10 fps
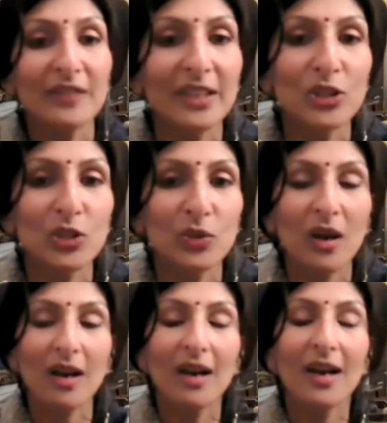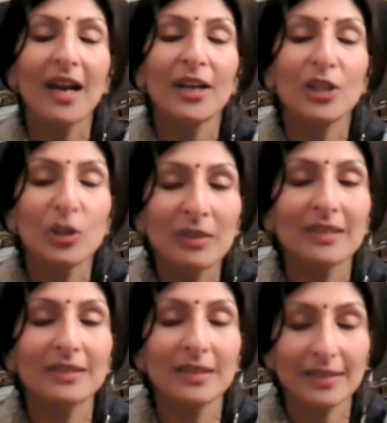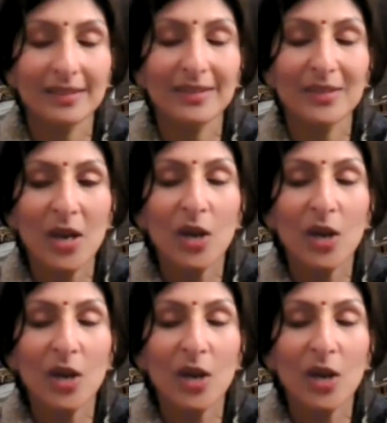into our human existence.